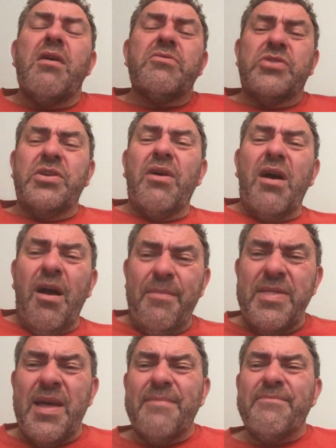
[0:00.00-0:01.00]
You know, I'm
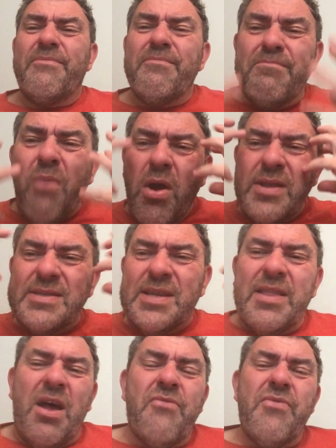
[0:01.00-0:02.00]
at that
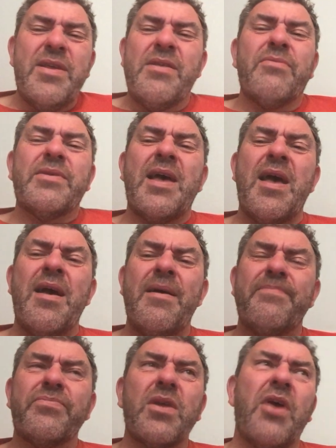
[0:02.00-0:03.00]
mindset that I really don't care.
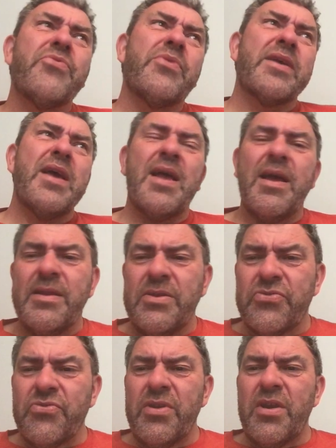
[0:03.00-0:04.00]
I just want to get out and
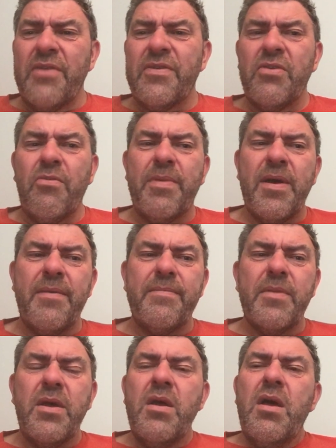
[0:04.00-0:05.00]
enjoy life a little bit.
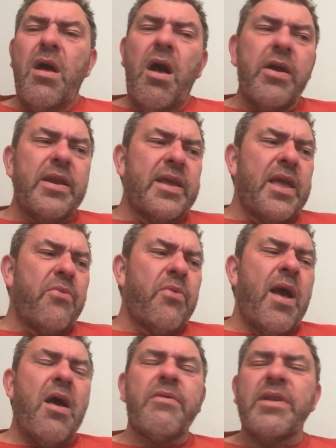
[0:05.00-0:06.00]
I'm going to get
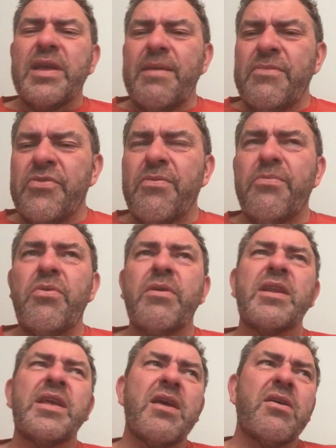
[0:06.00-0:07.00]
wet. I'm going to get miserable. I'm
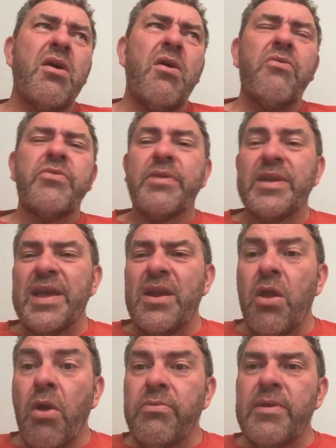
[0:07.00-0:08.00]
going to get cold. I'm going to get
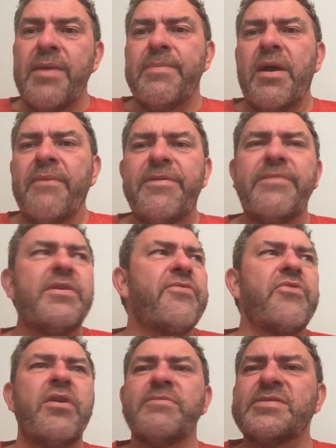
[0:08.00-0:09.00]
lonely. But I'm
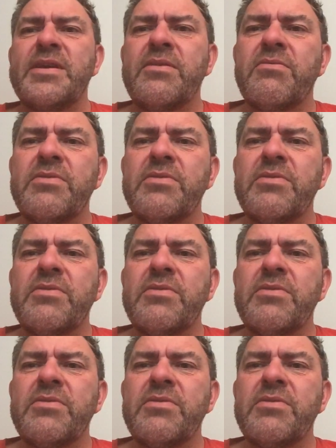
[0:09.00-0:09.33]
53. I'm single.